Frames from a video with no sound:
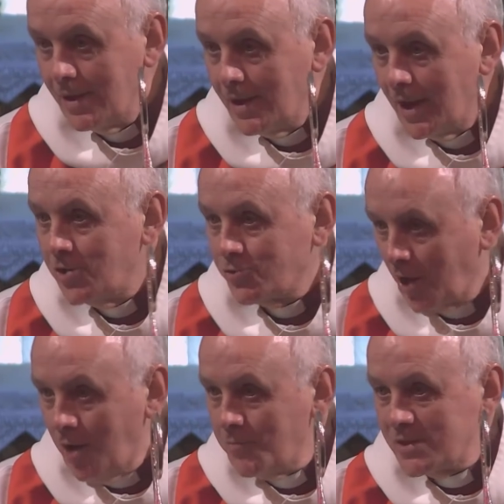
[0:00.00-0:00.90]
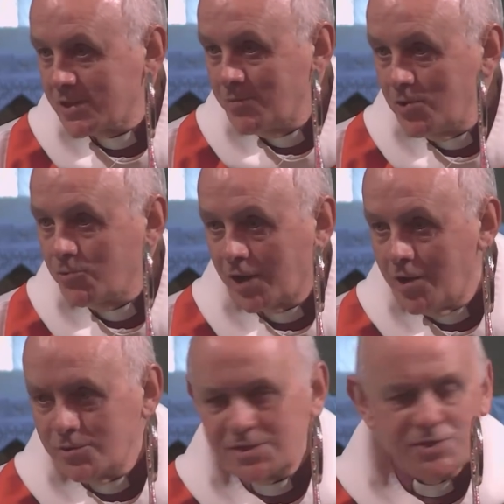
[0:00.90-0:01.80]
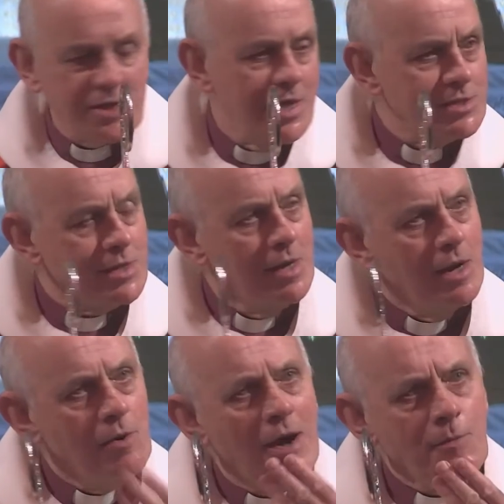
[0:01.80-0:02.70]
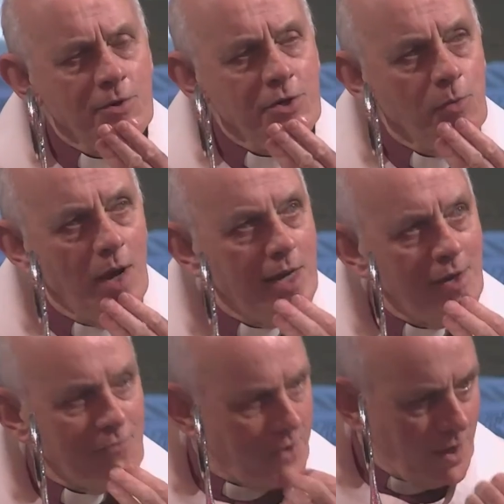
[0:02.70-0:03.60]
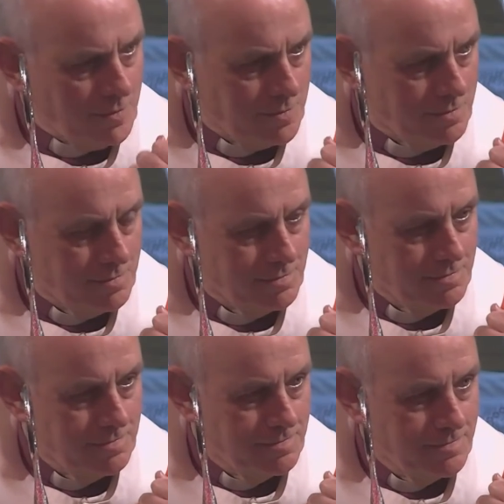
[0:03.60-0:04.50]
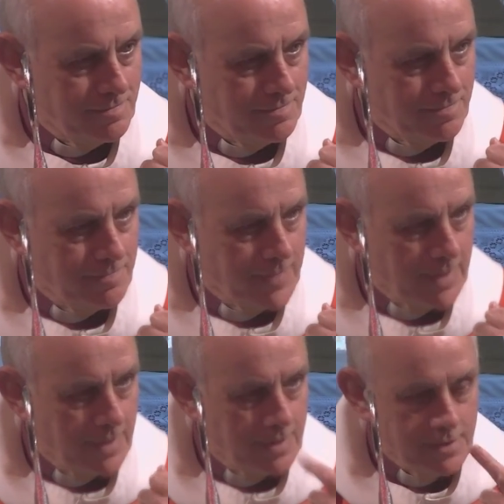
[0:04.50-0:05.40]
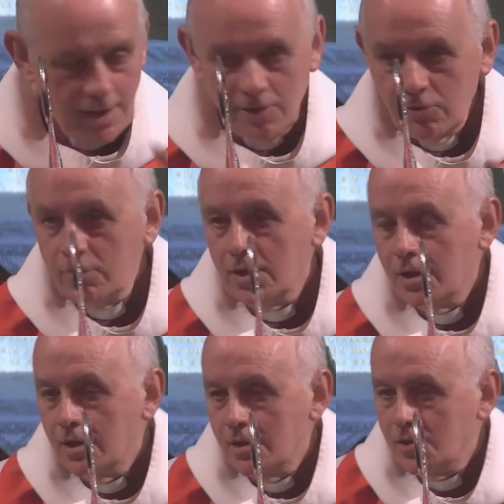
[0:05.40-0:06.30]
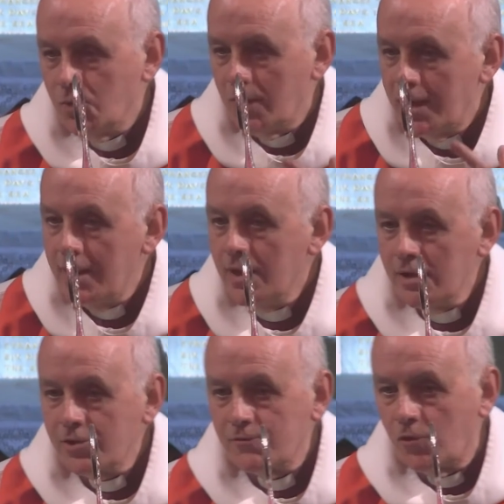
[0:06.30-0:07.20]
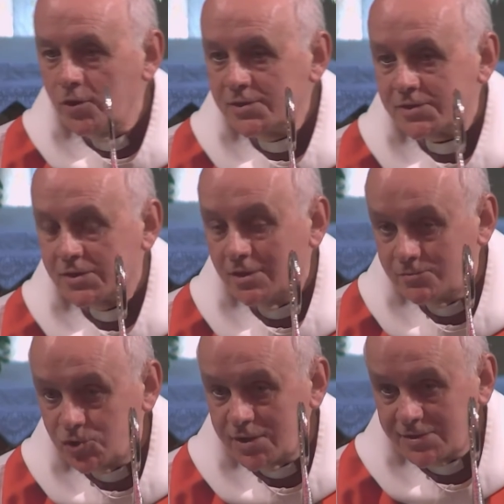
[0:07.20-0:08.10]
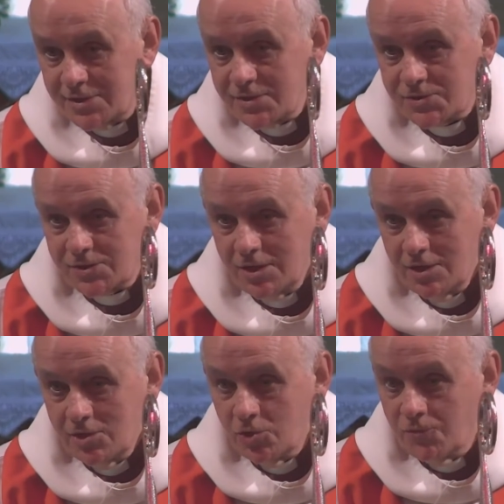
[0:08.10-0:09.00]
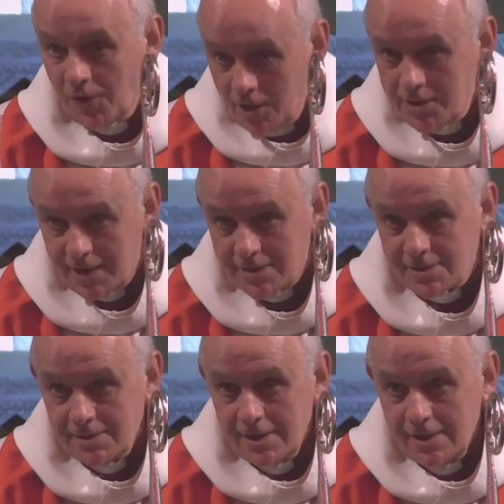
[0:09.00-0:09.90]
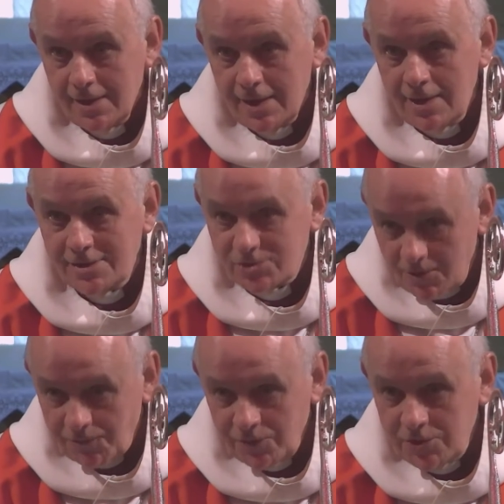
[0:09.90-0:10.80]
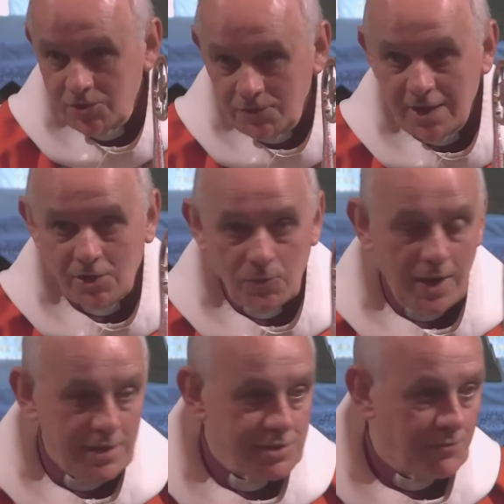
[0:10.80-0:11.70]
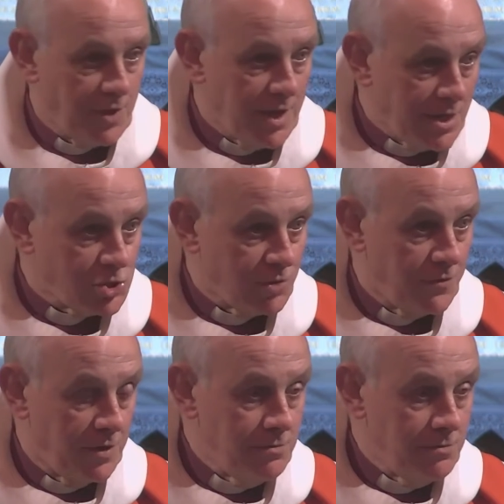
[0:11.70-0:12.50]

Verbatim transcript: And you can't be somebody who goes and says, I wonder why I've come. No, you hear the voice of Jesus. You've heard it in different, unique ways for each of you,